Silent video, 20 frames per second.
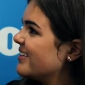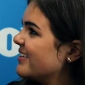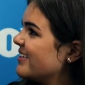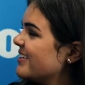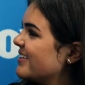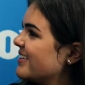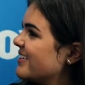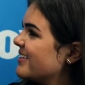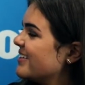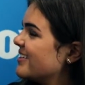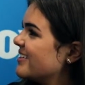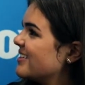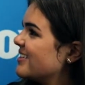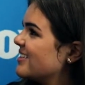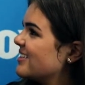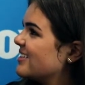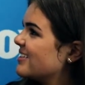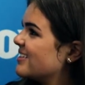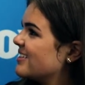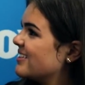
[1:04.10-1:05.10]

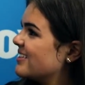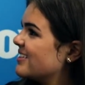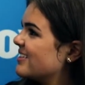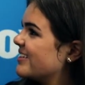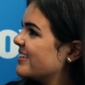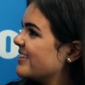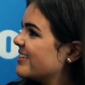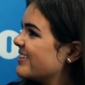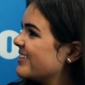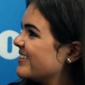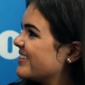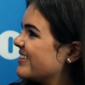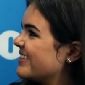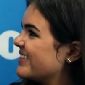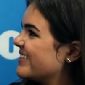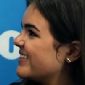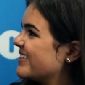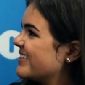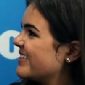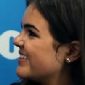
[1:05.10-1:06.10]

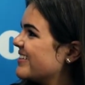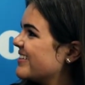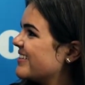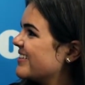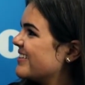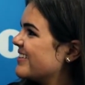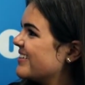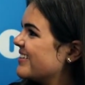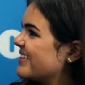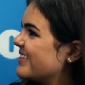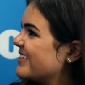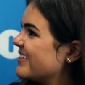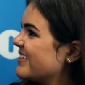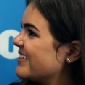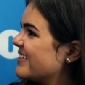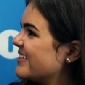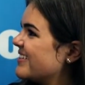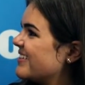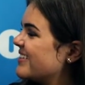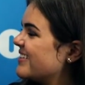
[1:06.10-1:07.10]

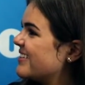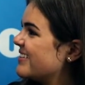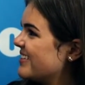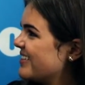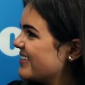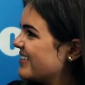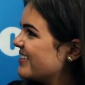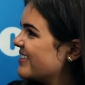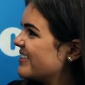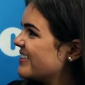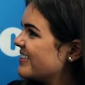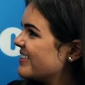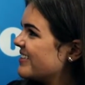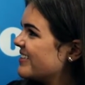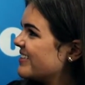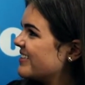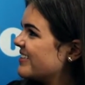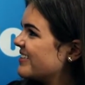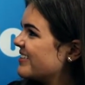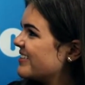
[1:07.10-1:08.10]

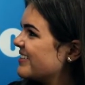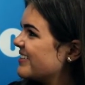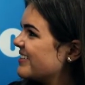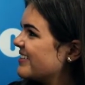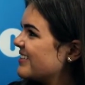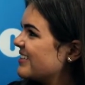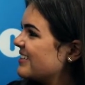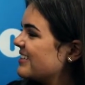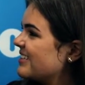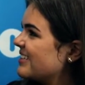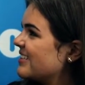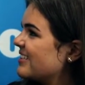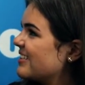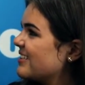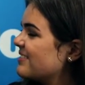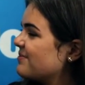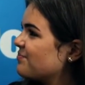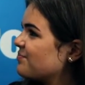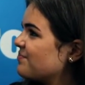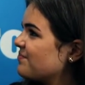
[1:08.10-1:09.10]

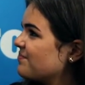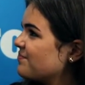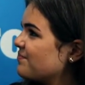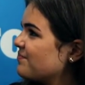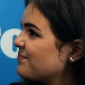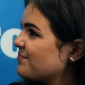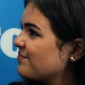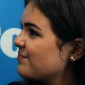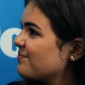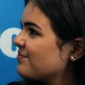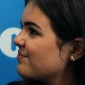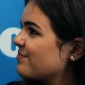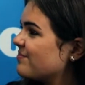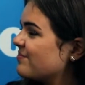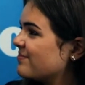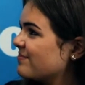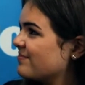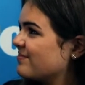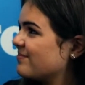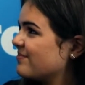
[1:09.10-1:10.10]
(not speaking)